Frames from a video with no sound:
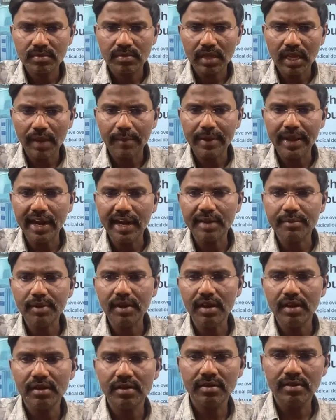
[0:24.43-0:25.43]
am I
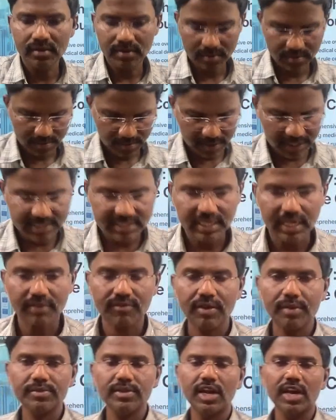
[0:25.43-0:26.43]
audible? Please
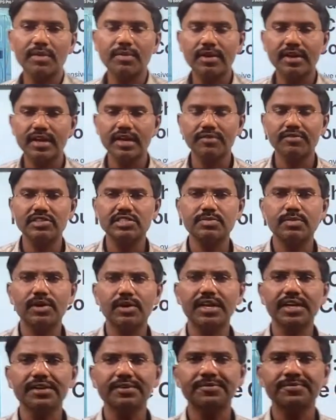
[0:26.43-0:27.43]
confirm the audibility and
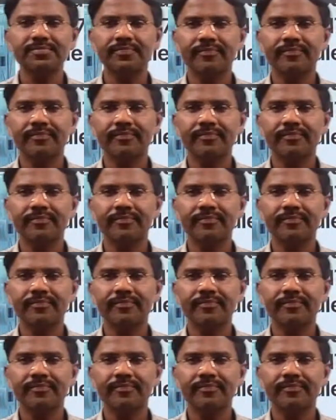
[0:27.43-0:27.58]
visibility.